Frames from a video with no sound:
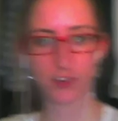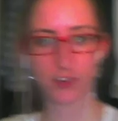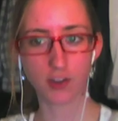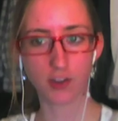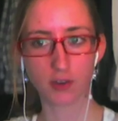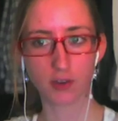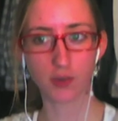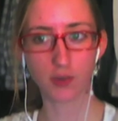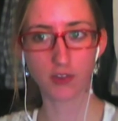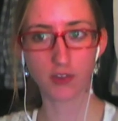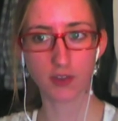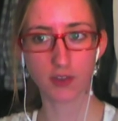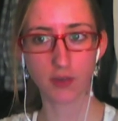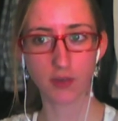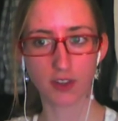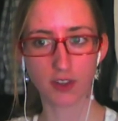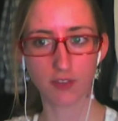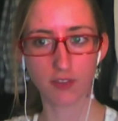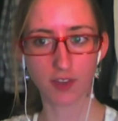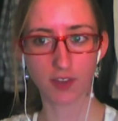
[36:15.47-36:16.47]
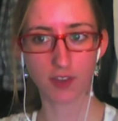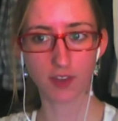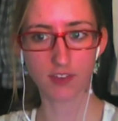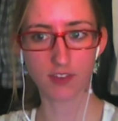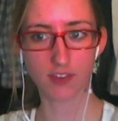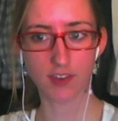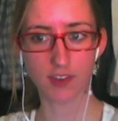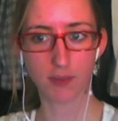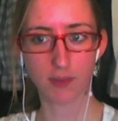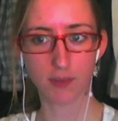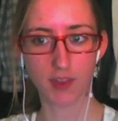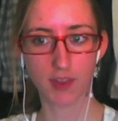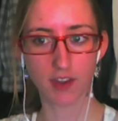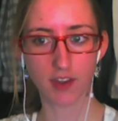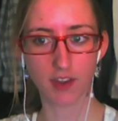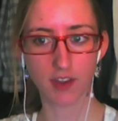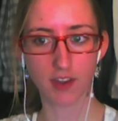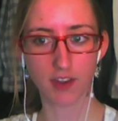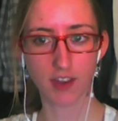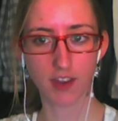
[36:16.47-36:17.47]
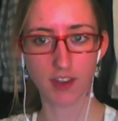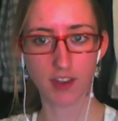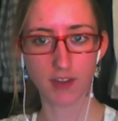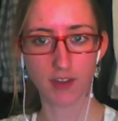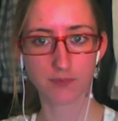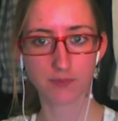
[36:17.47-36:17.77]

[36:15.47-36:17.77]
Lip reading: you see if we have the same thing, okay?